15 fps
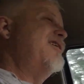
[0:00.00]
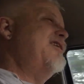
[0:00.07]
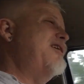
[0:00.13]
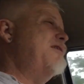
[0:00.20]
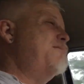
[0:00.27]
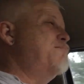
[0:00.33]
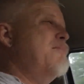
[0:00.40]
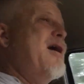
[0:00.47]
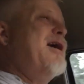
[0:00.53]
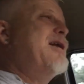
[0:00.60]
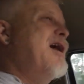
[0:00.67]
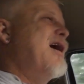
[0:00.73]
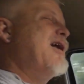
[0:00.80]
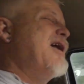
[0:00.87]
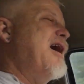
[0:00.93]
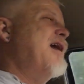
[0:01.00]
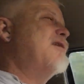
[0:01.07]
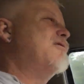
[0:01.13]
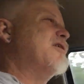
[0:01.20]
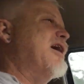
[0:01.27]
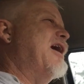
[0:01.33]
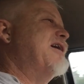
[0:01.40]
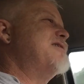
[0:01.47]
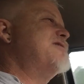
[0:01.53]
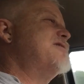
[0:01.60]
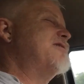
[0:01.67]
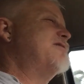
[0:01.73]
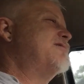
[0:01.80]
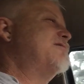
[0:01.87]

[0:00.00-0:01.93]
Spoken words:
It may not idle, guys,